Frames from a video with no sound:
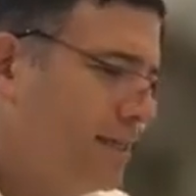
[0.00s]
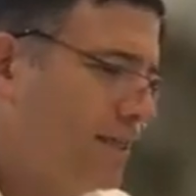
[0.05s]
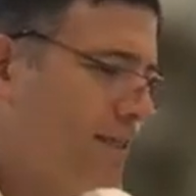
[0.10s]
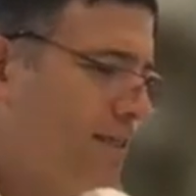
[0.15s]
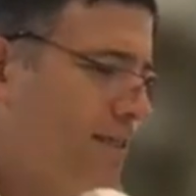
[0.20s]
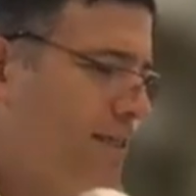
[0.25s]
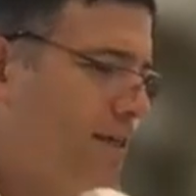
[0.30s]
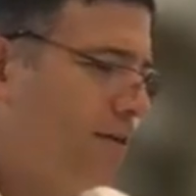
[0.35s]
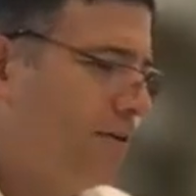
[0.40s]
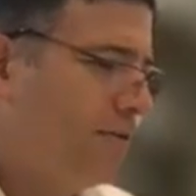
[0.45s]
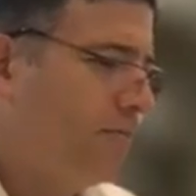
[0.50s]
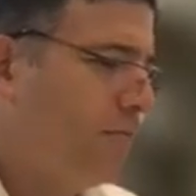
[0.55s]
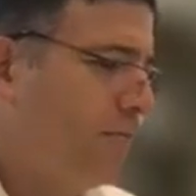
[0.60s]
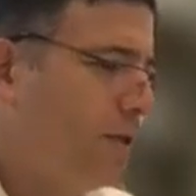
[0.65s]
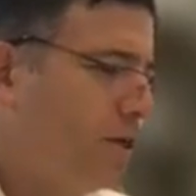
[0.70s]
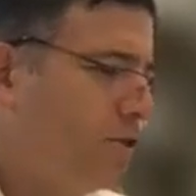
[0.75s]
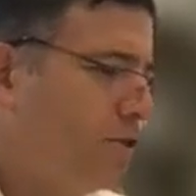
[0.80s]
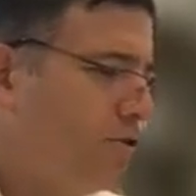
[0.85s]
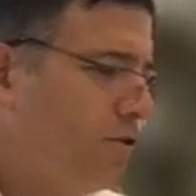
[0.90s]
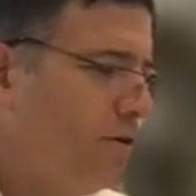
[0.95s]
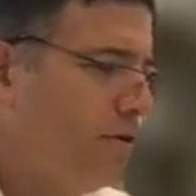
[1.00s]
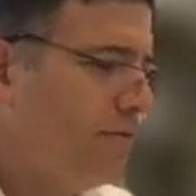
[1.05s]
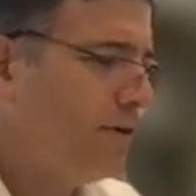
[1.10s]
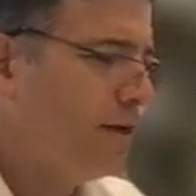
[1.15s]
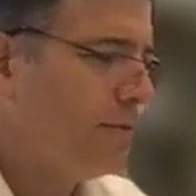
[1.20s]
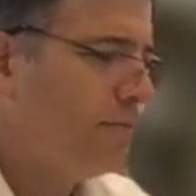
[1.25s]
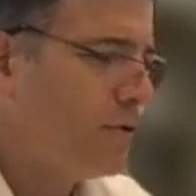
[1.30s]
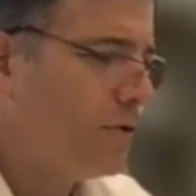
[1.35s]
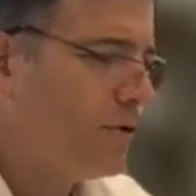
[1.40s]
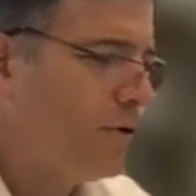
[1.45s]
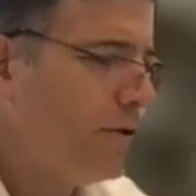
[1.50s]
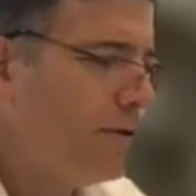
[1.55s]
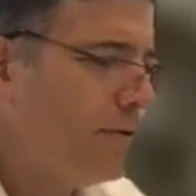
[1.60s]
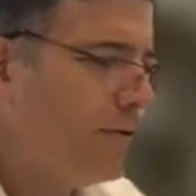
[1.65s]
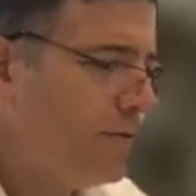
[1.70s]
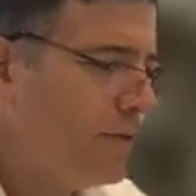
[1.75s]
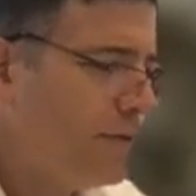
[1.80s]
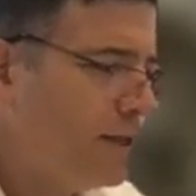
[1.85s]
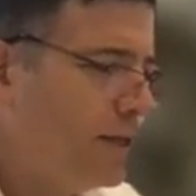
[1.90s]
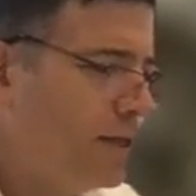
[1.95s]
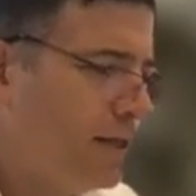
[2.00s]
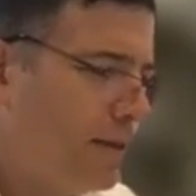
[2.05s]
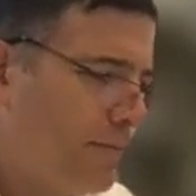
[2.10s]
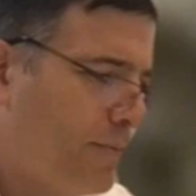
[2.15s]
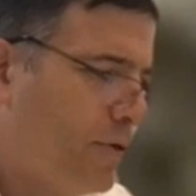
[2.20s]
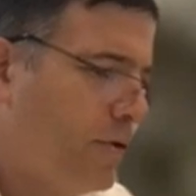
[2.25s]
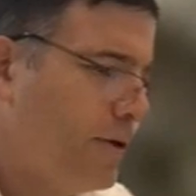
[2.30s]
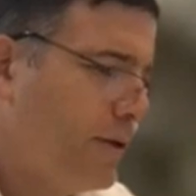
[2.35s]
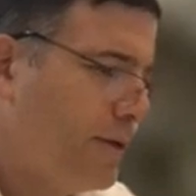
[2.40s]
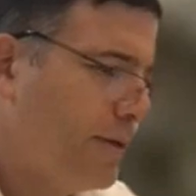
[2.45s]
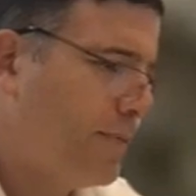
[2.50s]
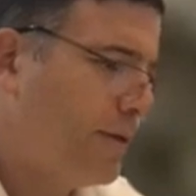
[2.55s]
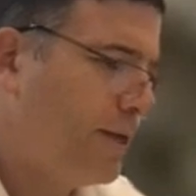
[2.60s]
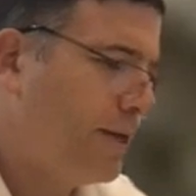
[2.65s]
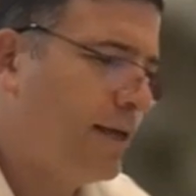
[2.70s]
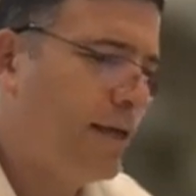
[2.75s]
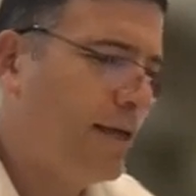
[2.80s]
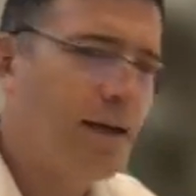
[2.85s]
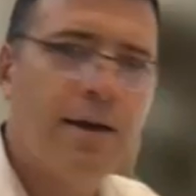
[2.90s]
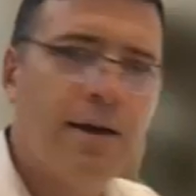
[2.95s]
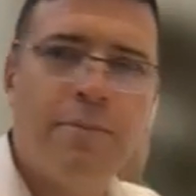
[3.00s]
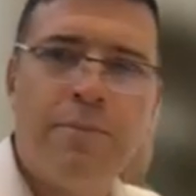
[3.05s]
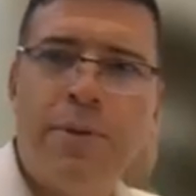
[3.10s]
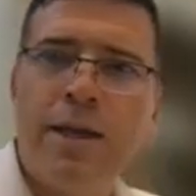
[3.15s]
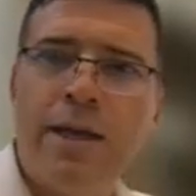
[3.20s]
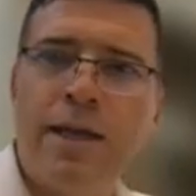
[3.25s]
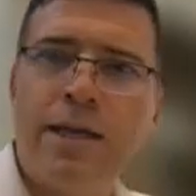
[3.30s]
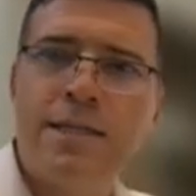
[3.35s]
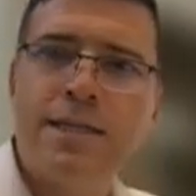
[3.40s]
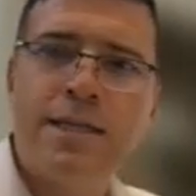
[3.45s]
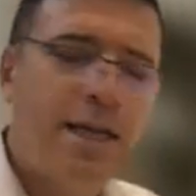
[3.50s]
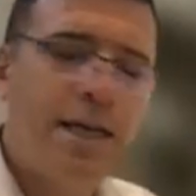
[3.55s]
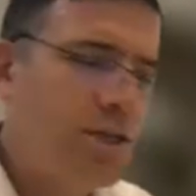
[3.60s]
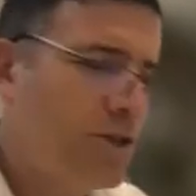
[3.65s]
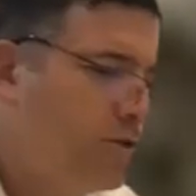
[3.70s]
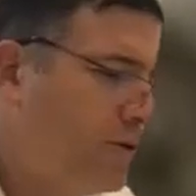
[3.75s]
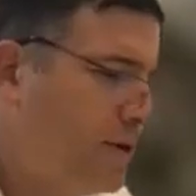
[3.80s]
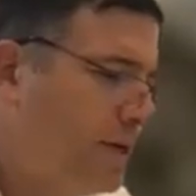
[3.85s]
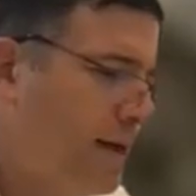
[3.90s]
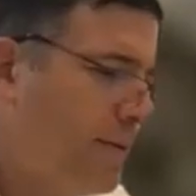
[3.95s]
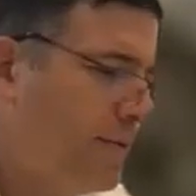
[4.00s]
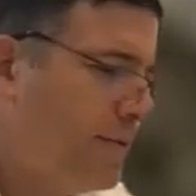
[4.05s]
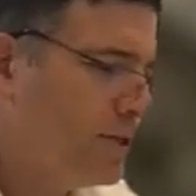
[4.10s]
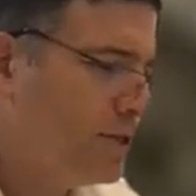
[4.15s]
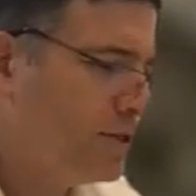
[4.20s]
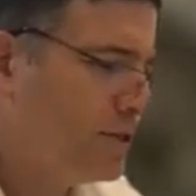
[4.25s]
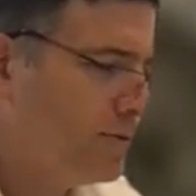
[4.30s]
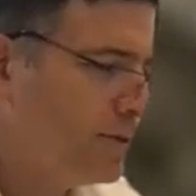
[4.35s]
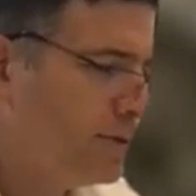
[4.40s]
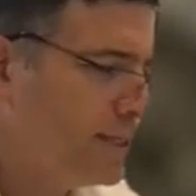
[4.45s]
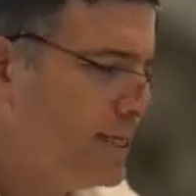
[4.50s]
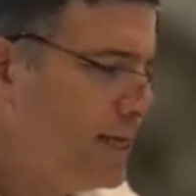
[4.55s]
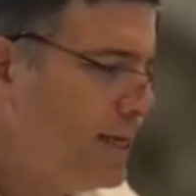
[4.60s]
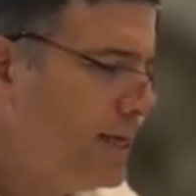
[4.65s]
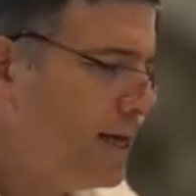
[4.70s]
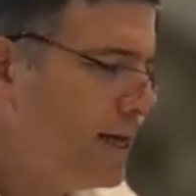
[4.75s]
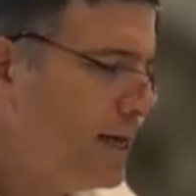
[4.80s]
So hashor v'habor, bor being a stationary damage, as we'll see.